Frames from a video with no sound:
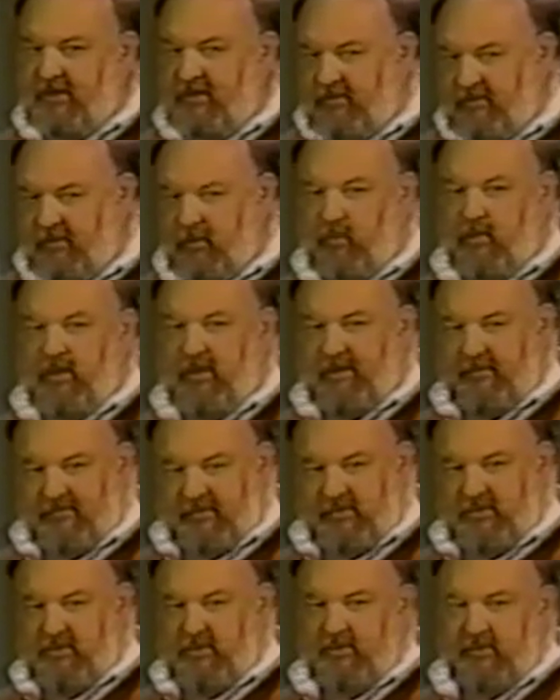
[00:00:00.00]
There was a 1, there
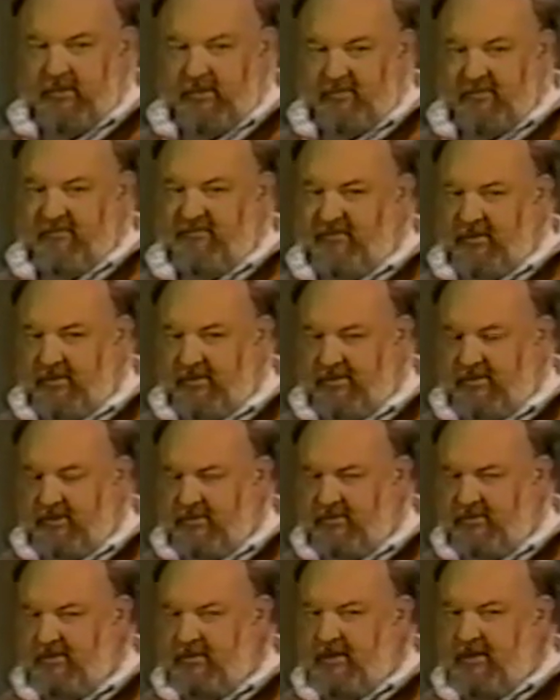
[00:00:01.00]
was a 2, there was various
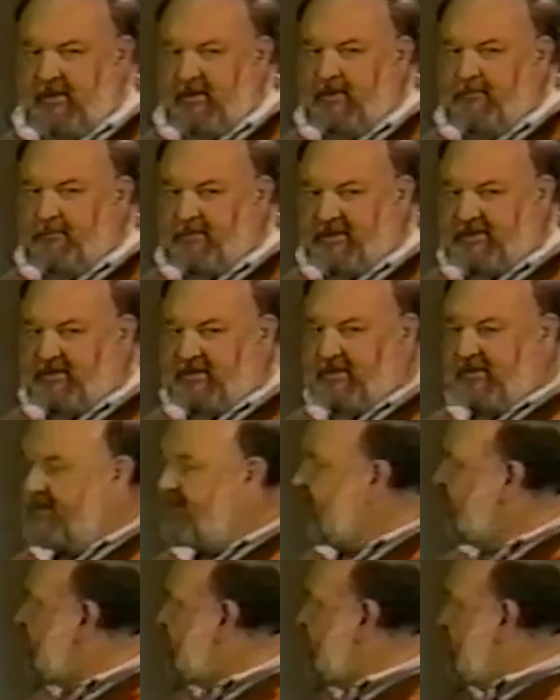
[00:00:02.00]
others, but the
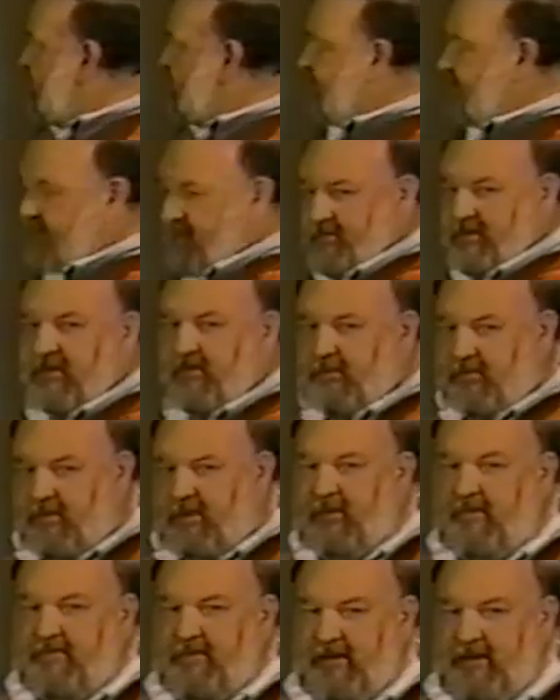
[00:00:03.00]
6th series
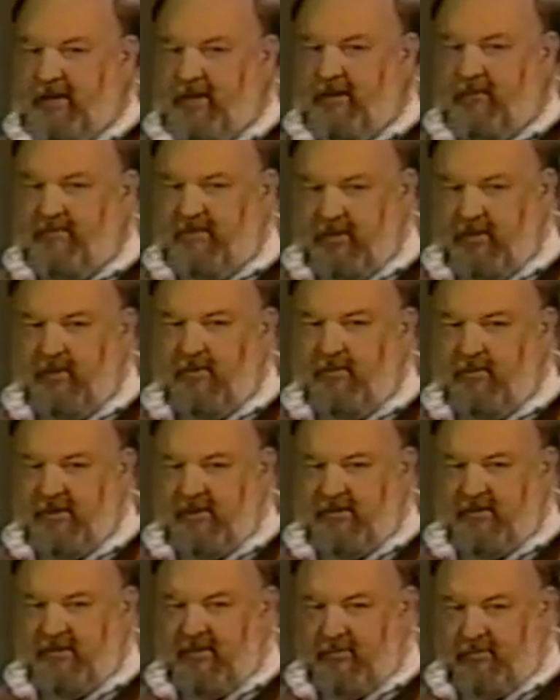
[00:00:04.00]
really became the good
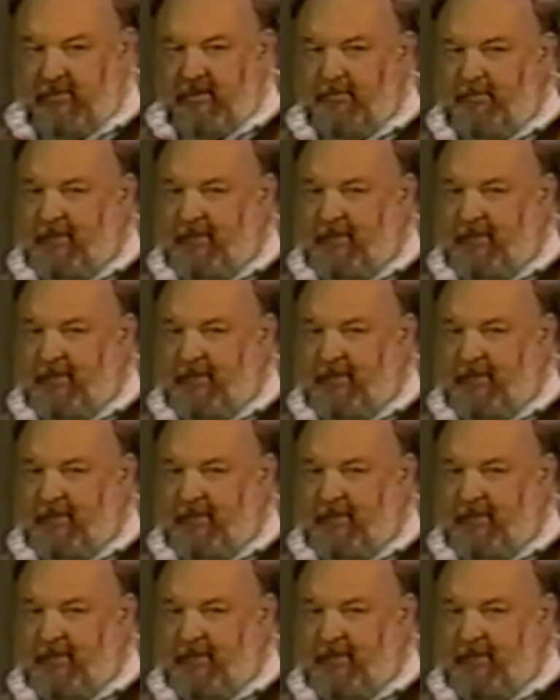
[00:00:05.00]
ones and the real